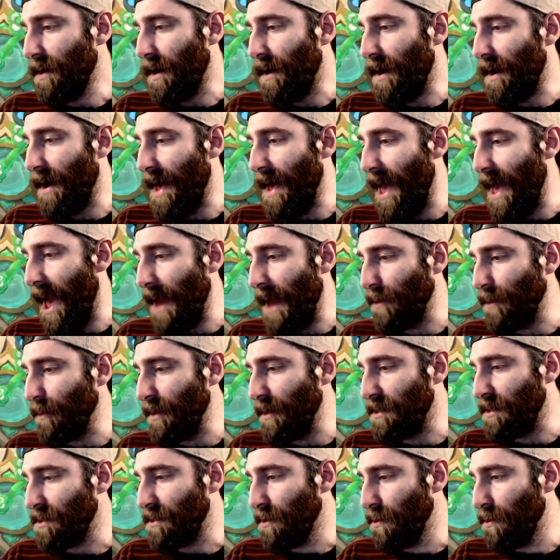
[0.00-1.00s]
How do
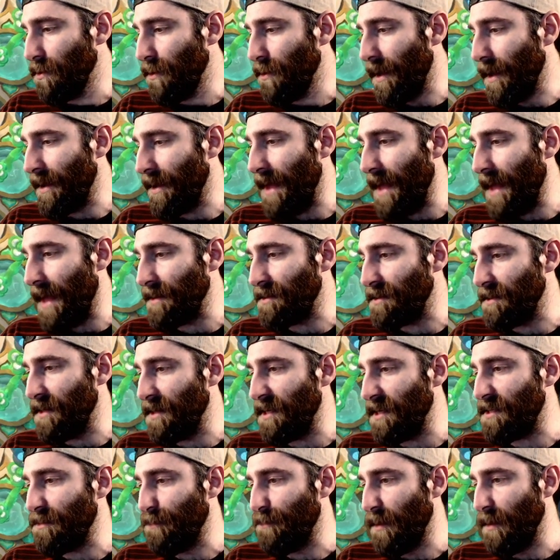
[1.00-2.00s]
we do against
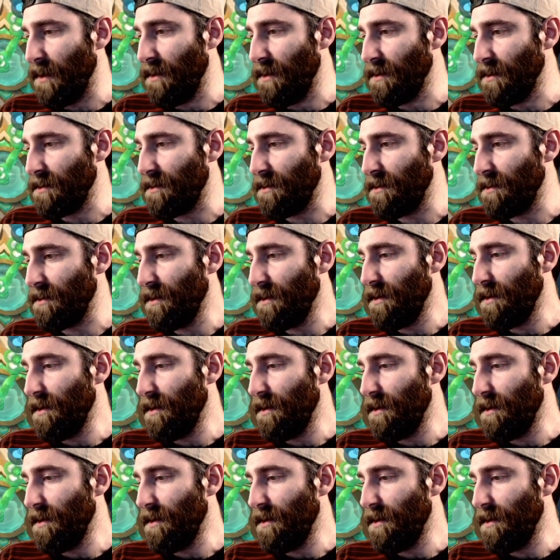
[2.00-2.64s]
this build?